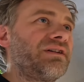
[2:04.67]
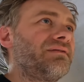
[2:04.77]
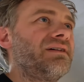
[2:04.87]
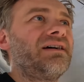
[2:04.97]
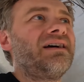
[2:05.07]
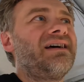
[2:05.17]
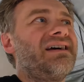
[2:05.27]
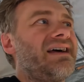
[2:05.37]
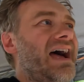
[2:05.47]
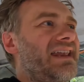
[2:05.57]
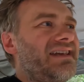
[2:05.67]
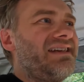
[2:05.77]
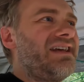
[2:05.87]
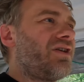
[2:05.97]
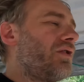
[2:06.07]
But I didn't
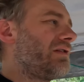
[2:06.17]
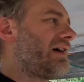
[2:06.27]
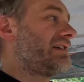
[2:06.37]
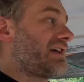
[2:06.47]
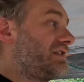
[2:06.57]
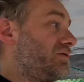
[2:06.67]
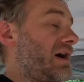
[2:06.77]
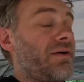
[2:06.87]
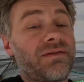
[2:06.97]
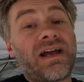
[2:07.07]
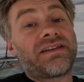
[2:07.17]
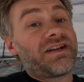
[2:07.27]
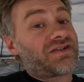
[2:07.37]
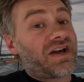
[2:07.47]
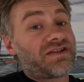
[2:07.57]
need all the lights. I do, however, like
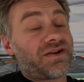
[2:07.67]
ditch lights.